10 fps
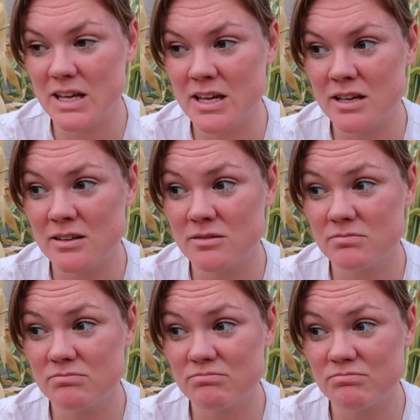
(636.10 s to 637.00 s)

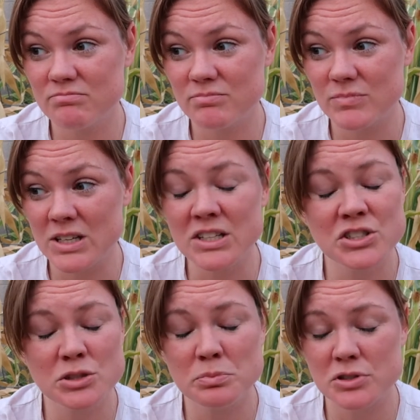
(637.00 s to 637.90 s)
And it
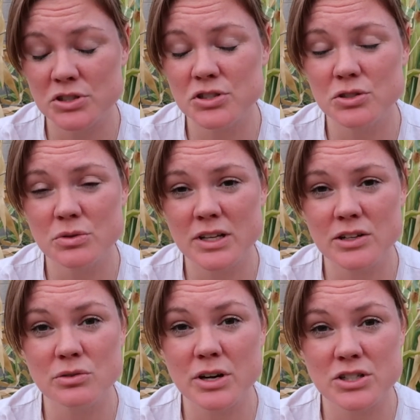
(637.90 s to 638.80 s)
just pushes you in
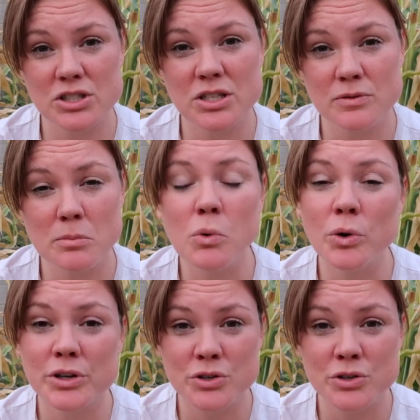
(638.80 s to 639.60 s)
that direction even more.